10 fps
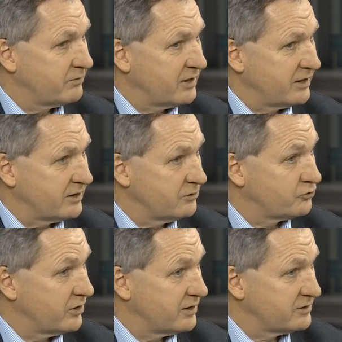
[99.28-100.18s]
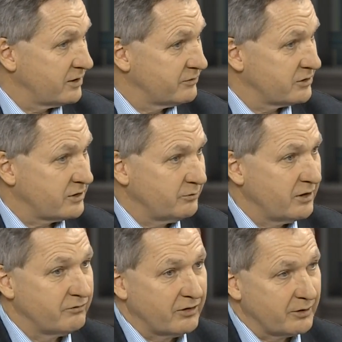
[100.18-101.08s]
clinical trial services company,
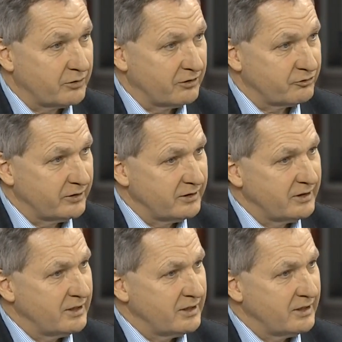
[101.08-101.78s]
very profitable.